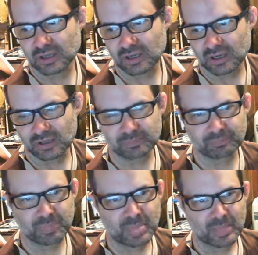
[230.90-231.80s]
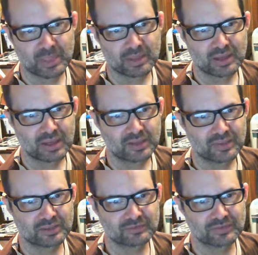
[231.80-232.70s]
um, and
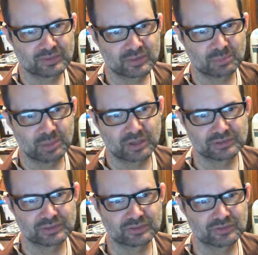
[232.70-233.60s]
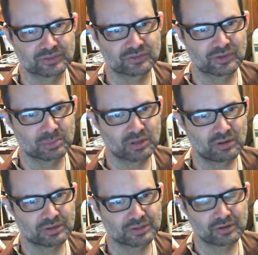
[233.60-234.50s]
then feel compelled to just dribble
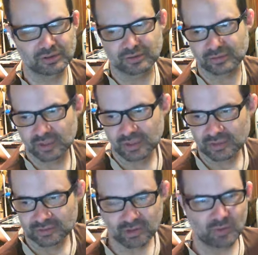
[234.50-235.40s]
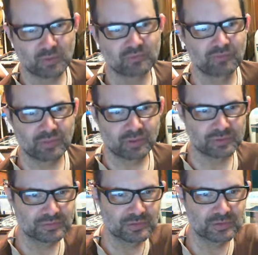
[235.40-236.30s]
on and on so for
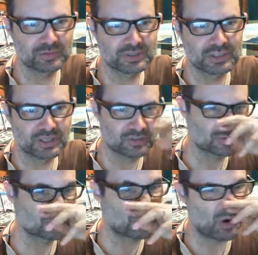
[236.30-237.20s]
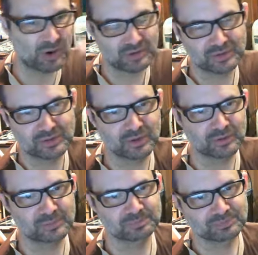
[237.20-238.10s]
those of you who didn't get this far you
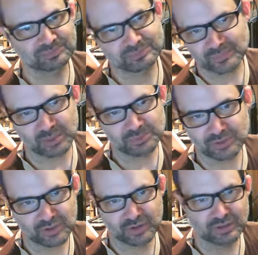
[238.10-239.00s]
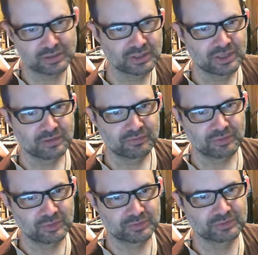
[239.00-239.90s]
know I'm sorry for
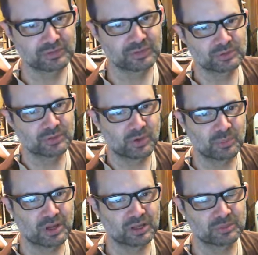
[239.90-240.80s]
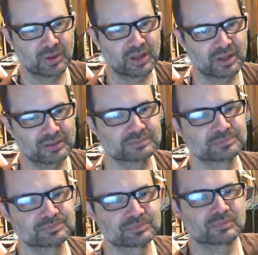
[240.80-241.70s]
those of who don't mind my
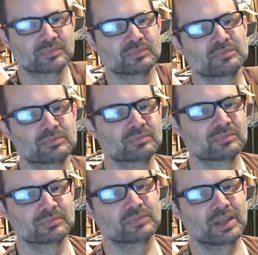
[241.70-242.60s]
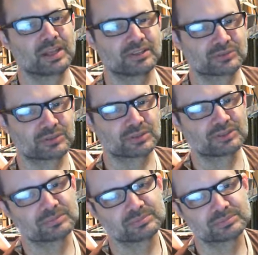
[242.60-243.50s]

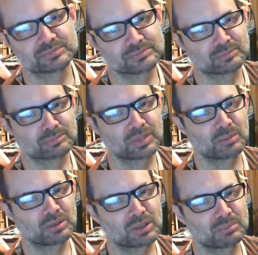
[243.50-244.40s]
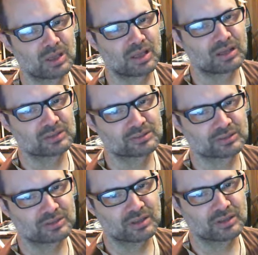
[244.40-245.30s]
angst-ridden blah blah
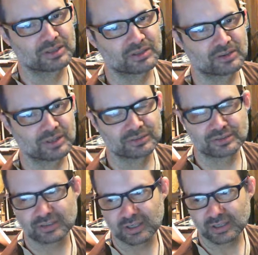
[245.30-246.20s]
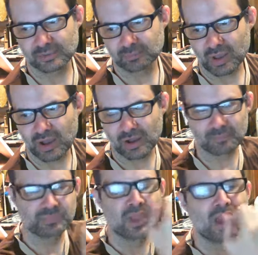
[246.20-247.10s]
blahs uh, here I still am
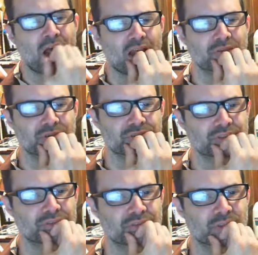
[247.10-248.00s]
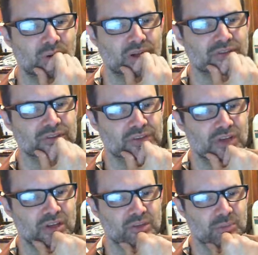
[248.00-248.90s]
um, I recently rewatched the
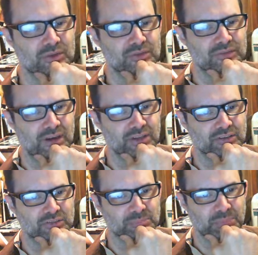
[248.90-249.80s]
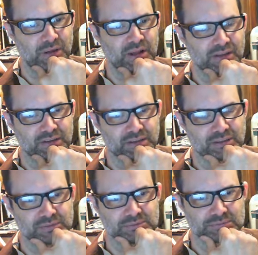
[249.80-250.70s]
documentary Vinyl by
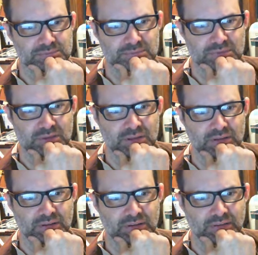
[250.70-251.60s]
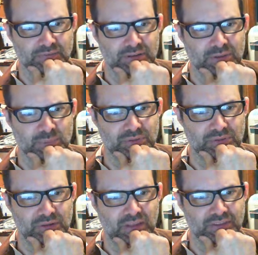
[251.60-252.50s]
uh, I forget
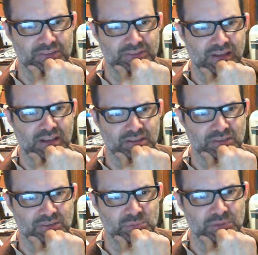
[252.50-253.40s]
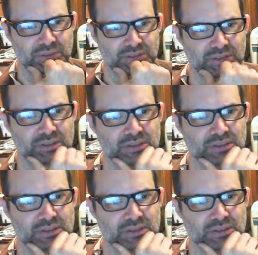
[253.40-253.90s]
whether I think it's Alan Zweig